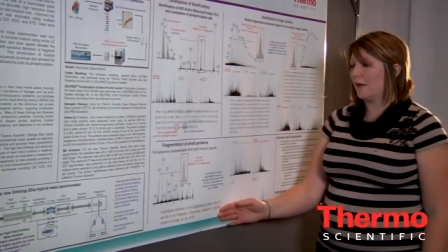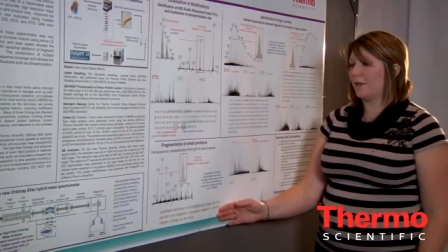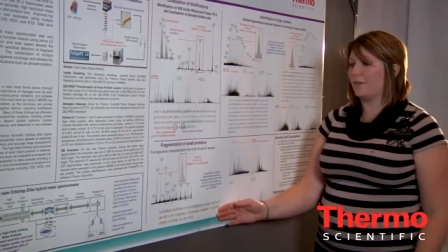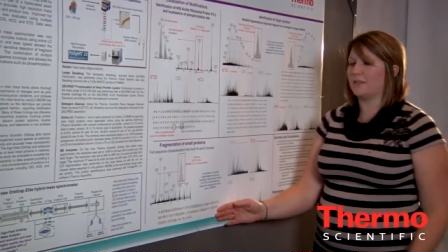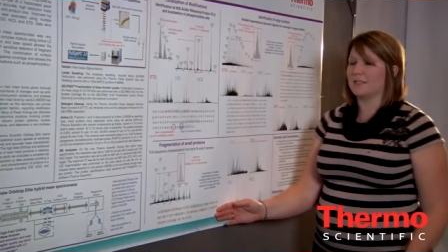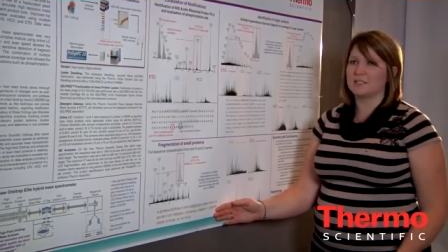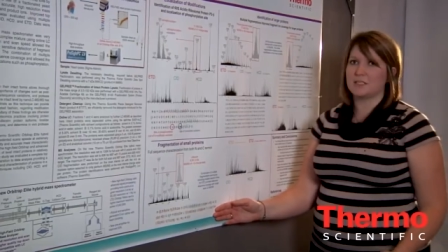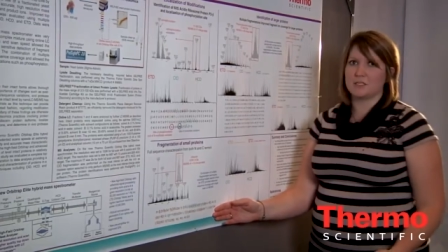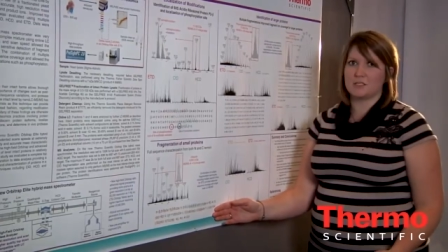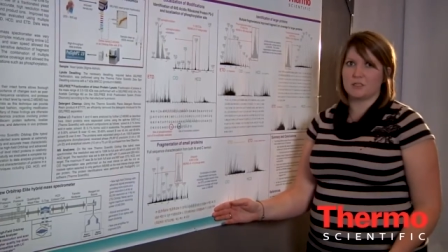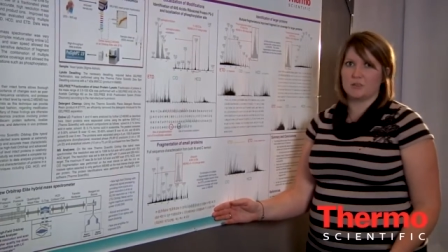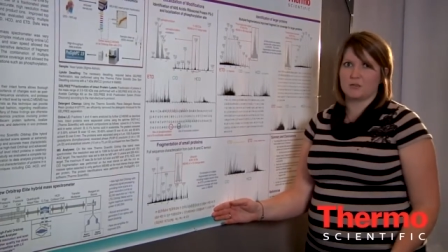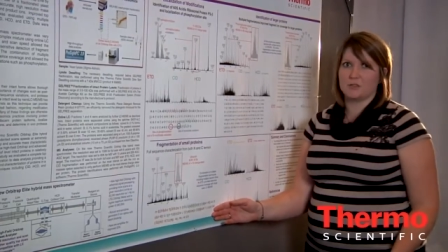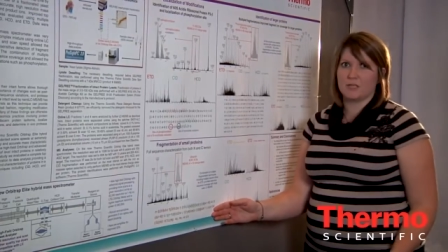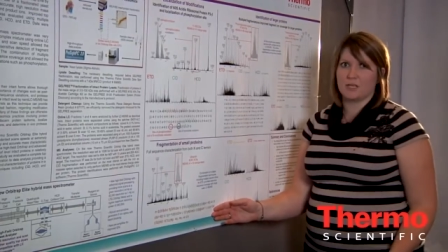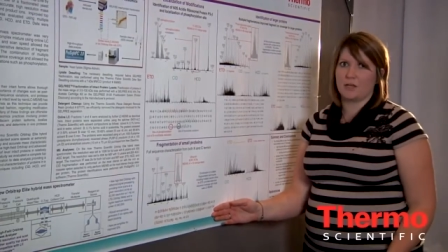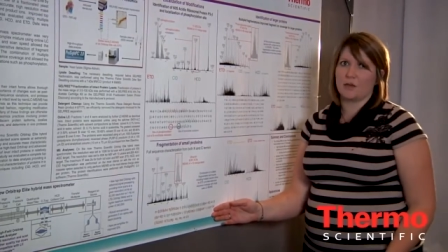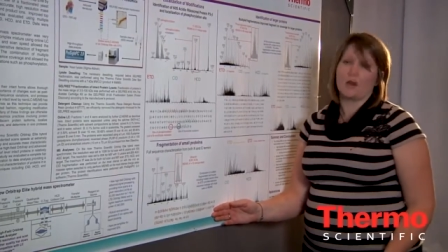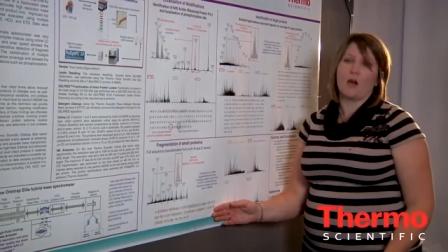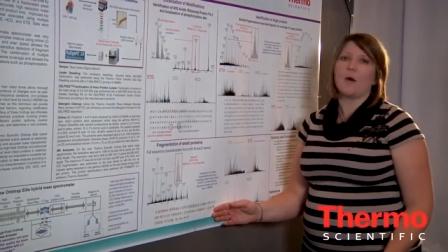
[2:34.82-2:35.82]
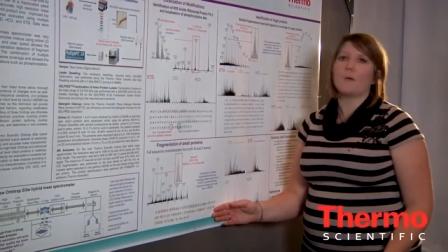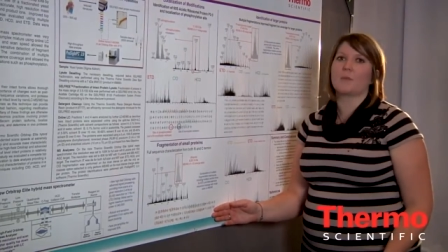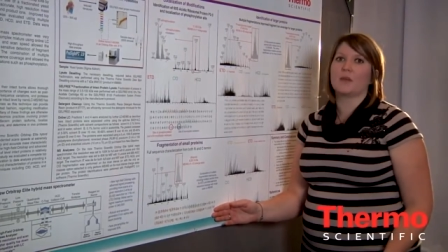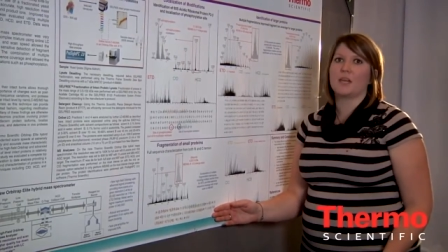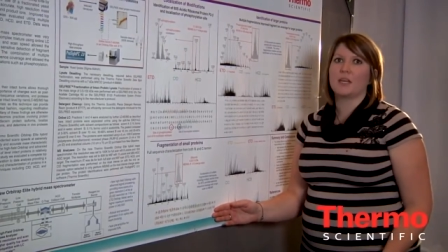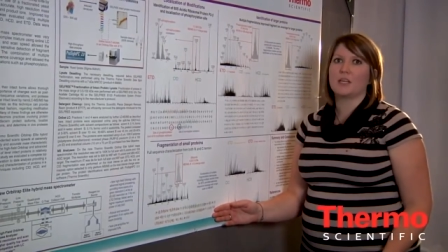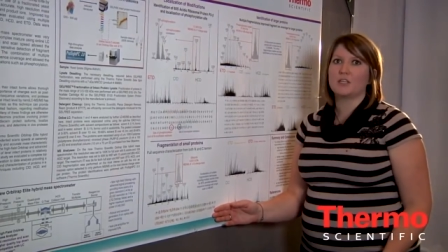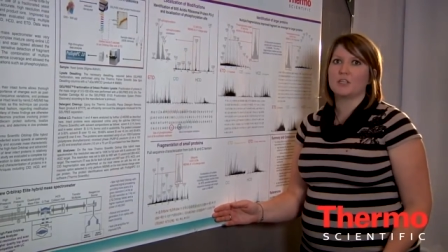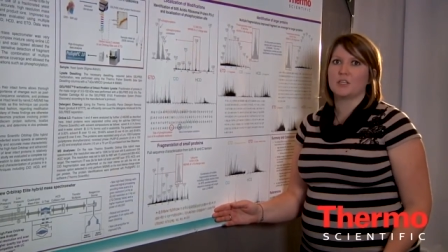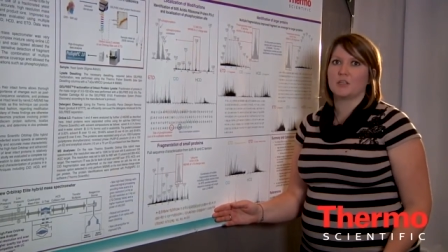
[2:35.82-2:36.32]
and this is using a
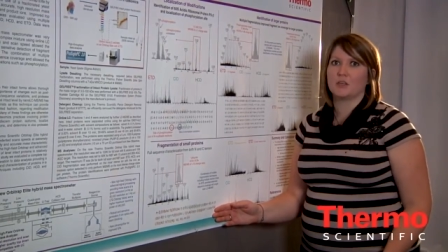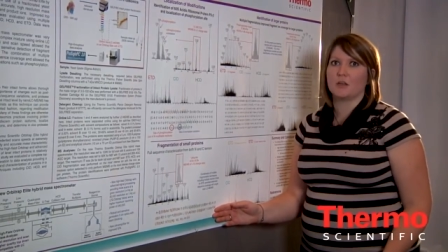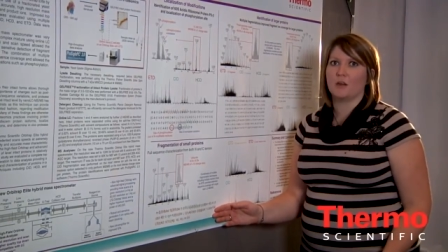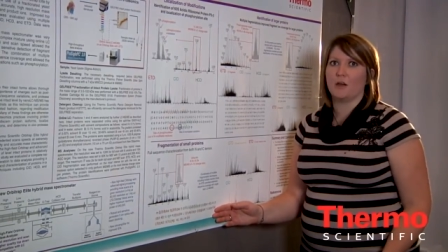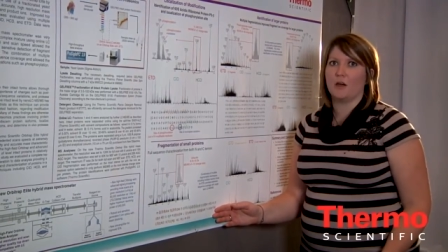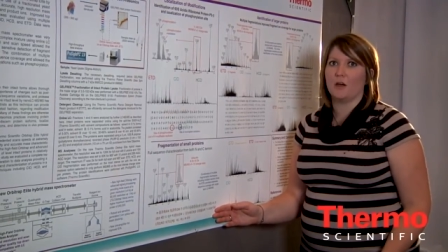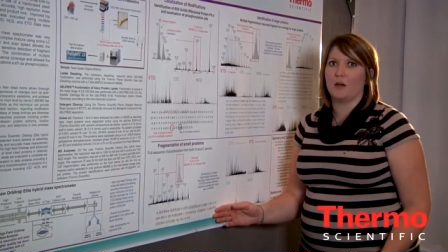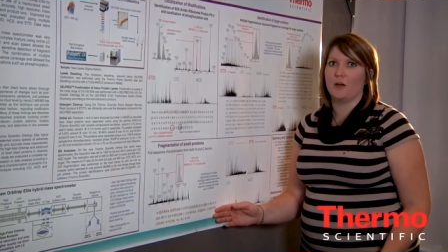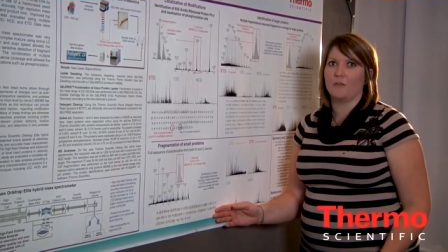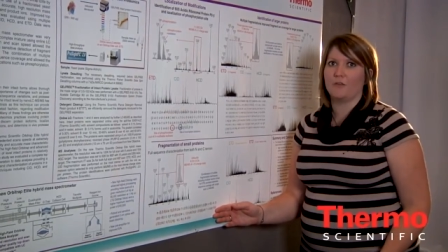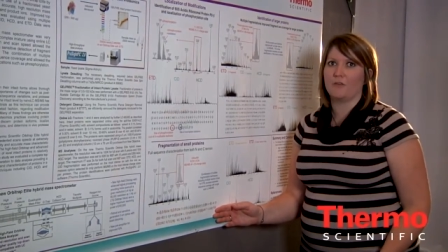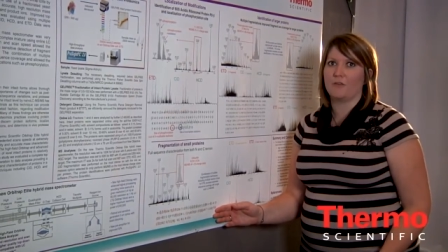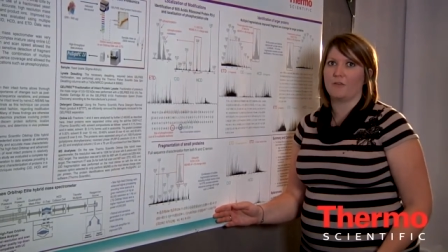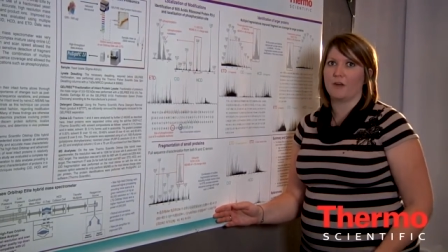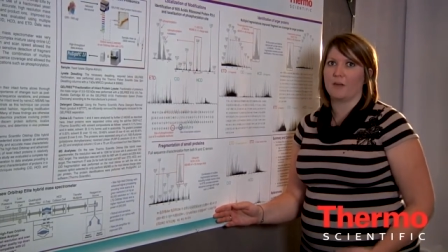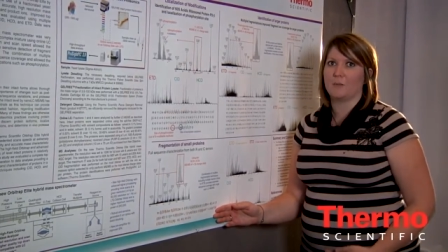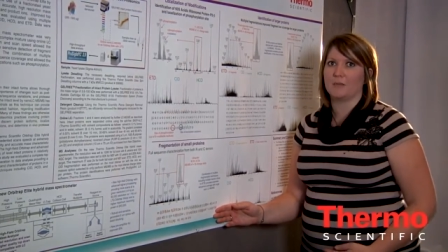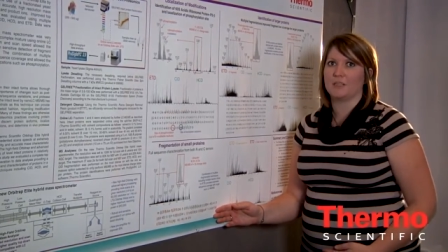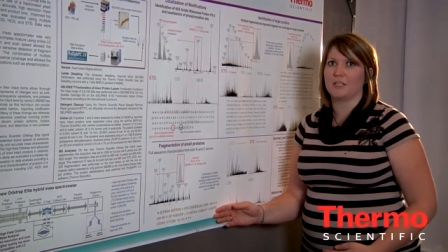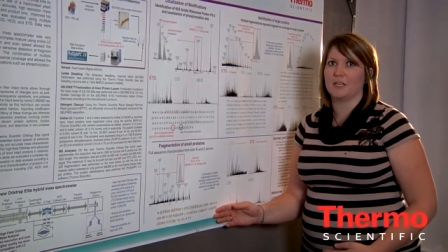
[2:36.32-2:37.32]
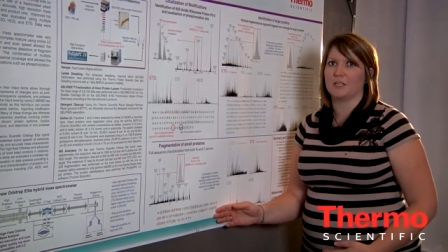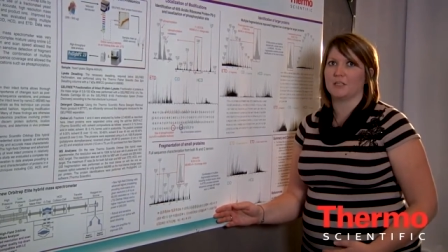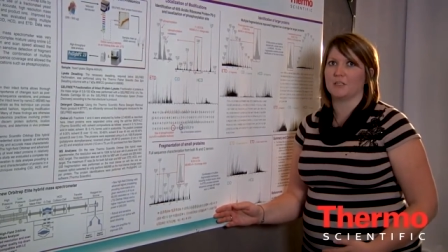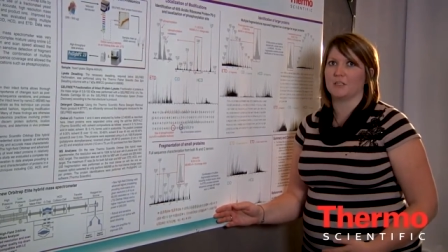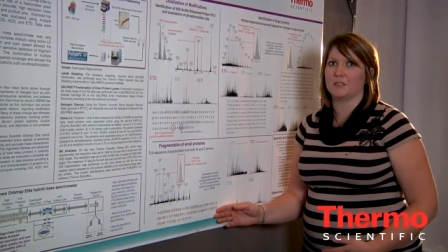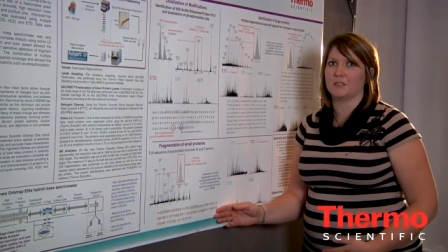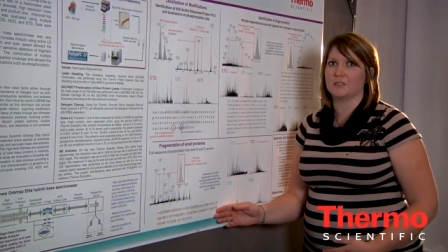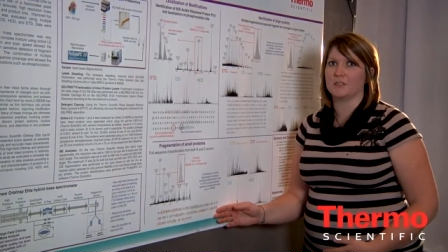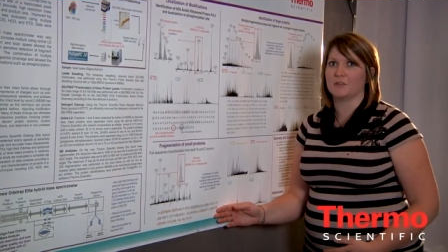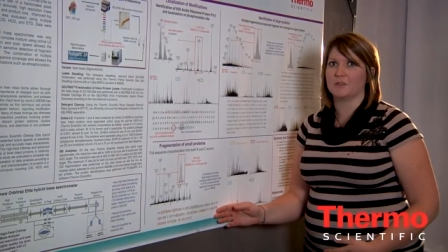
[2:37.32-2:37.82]
combination of
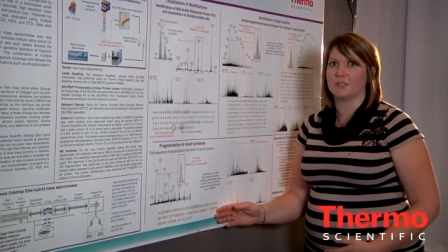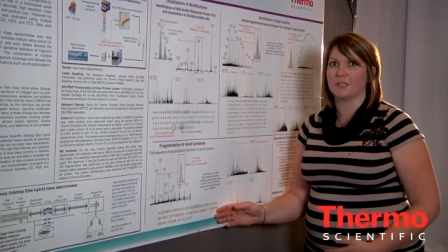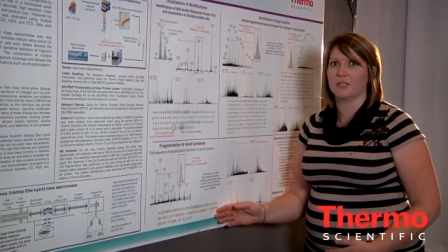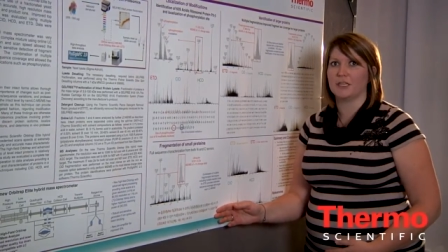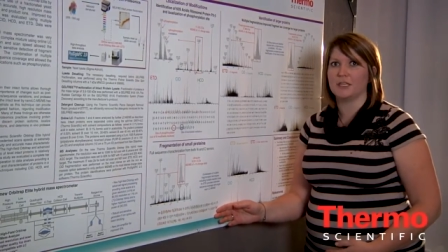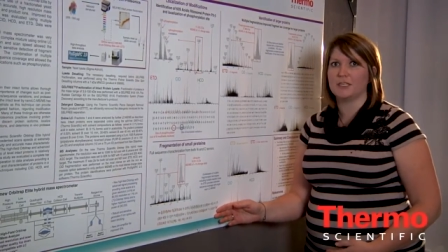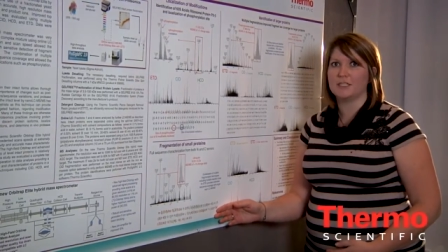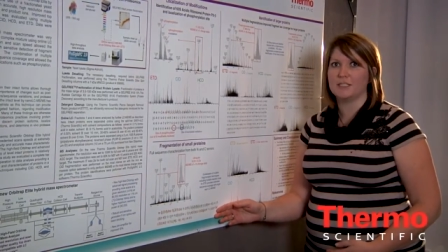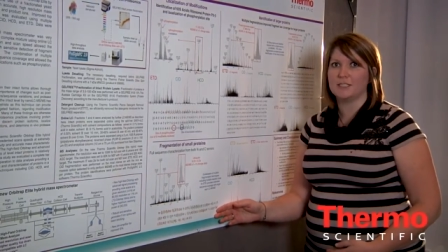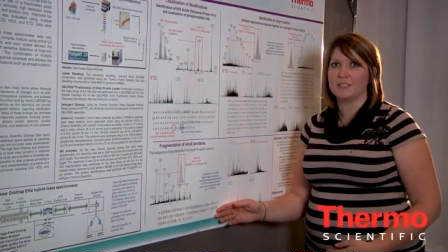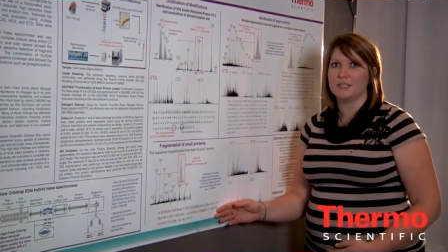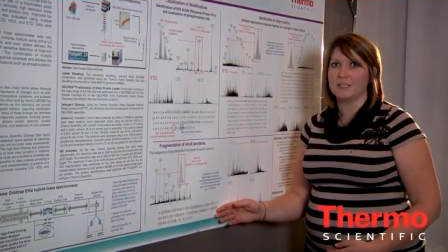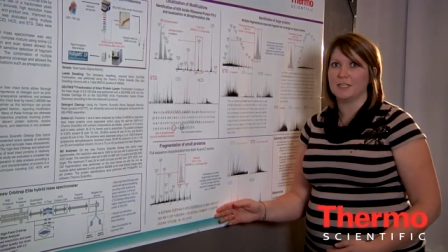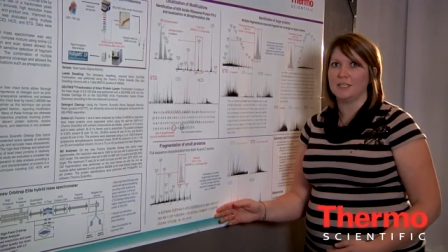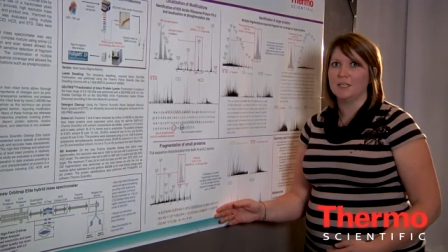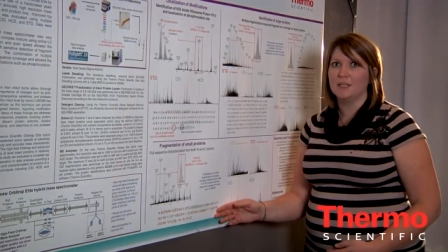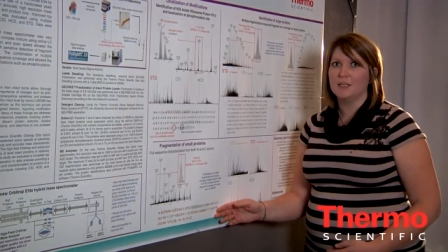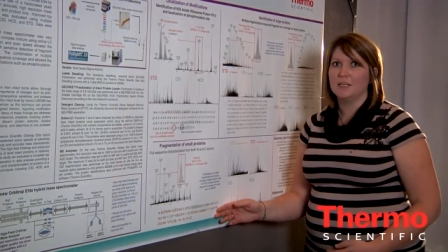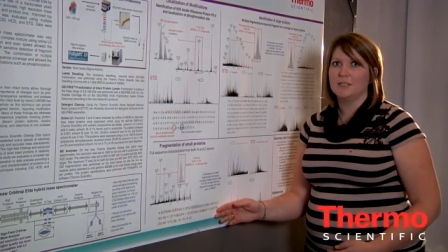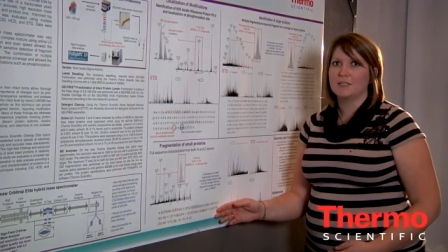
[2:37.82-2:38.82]
fragmentations using E T D,